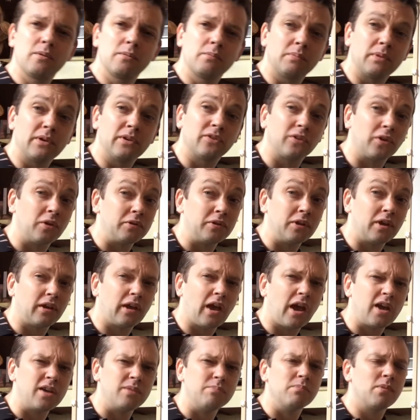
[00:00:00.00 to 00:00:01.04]
But it's only a
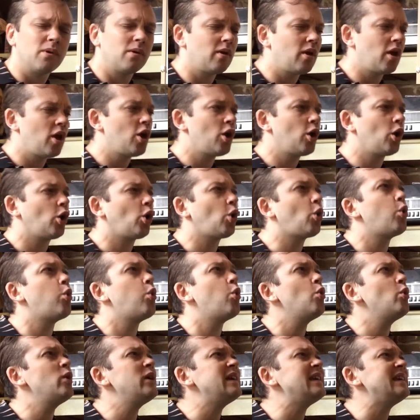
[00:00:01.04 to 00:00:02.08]
game.
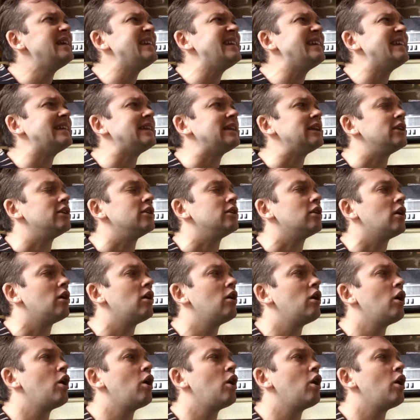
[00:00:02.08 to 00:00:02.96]
Queen.